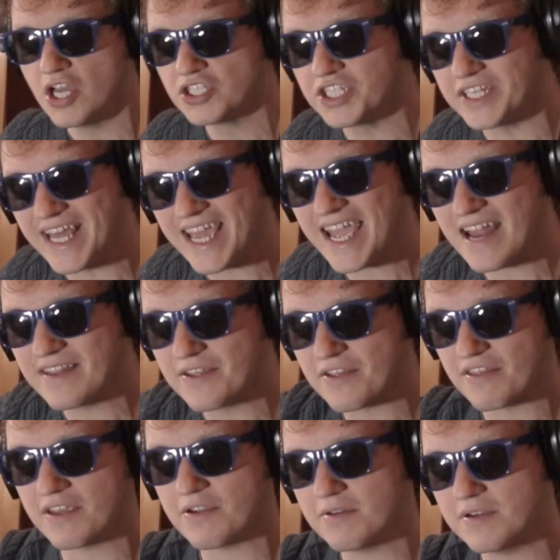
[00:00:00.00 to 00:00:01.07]
Today on the
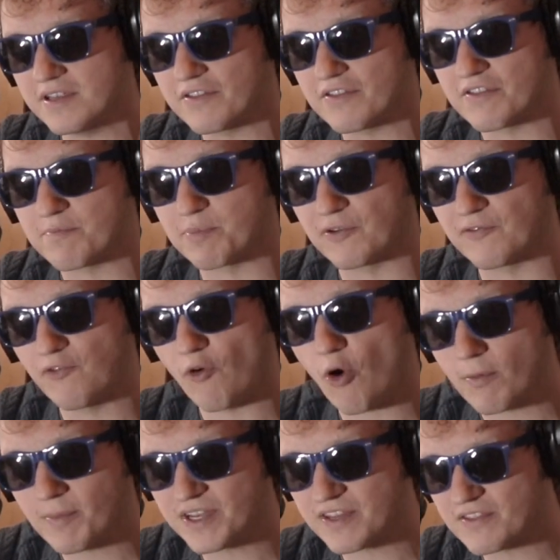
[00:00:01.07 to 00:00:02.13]
series
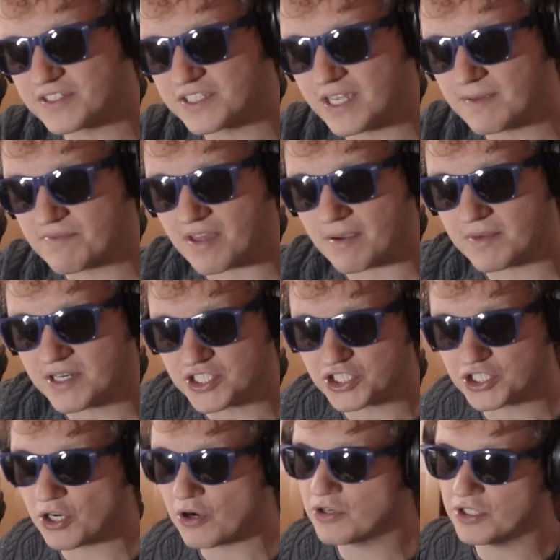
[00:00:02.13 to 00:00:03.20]
Performance Tips, I'm going to
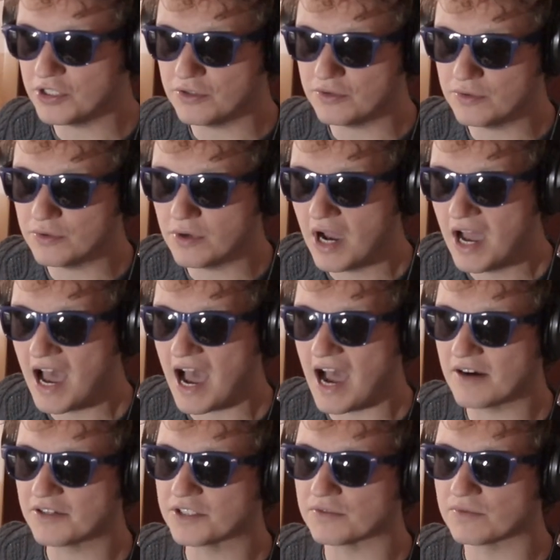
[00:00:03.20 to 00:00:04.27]
show you
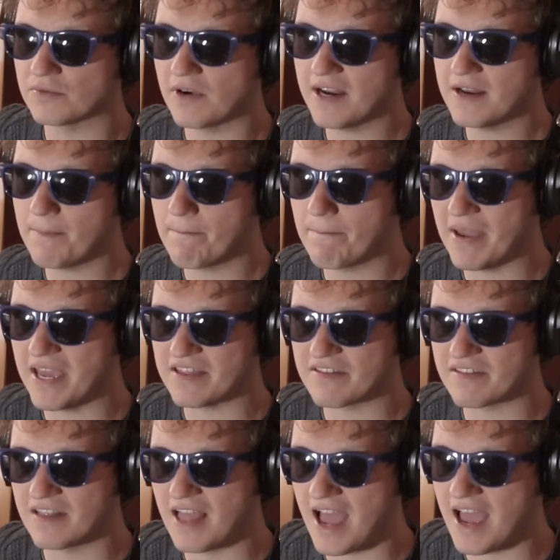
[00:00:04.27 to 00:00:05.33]
how to write a
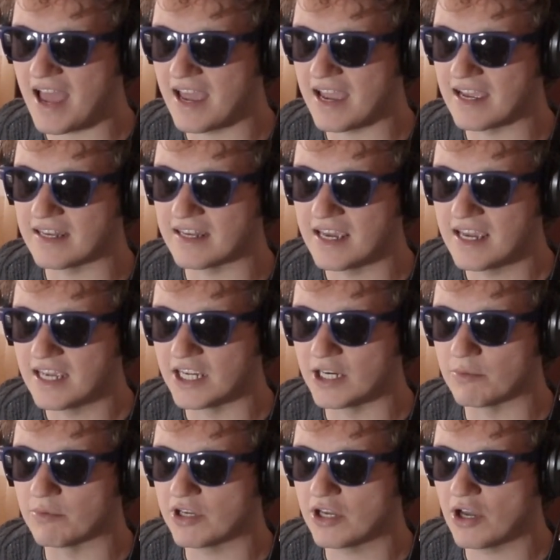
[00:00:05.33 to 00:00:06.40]
bass line.
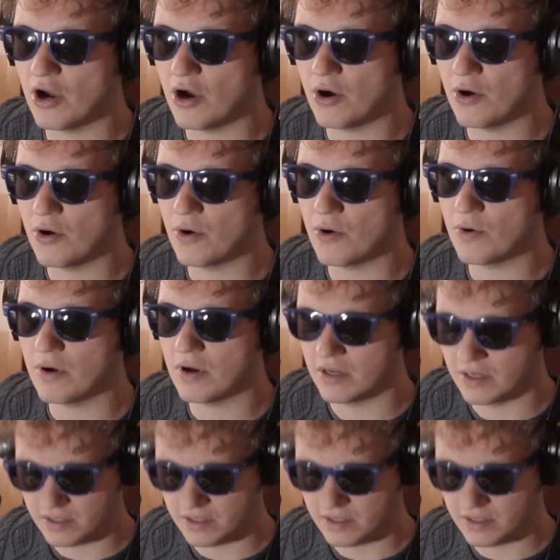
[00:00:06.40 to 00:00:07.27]
Here we go.